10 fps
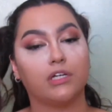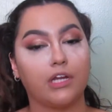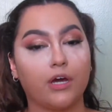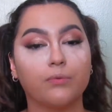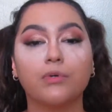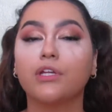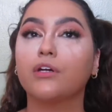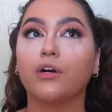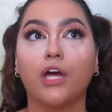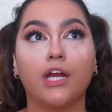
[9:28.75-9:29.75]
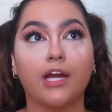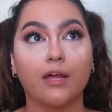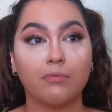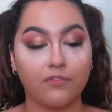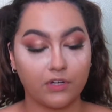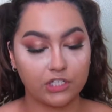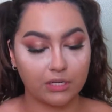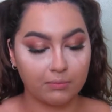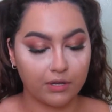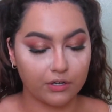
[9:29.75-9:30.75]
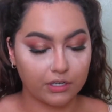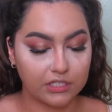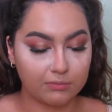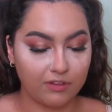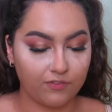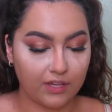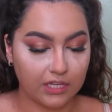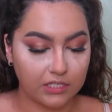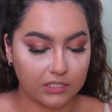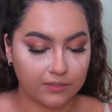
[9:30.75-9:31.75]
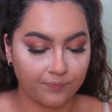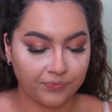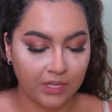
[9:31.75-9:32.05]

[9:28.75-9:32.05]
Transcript: And now I'm gonna go ahead and add my finishing powder onto my face.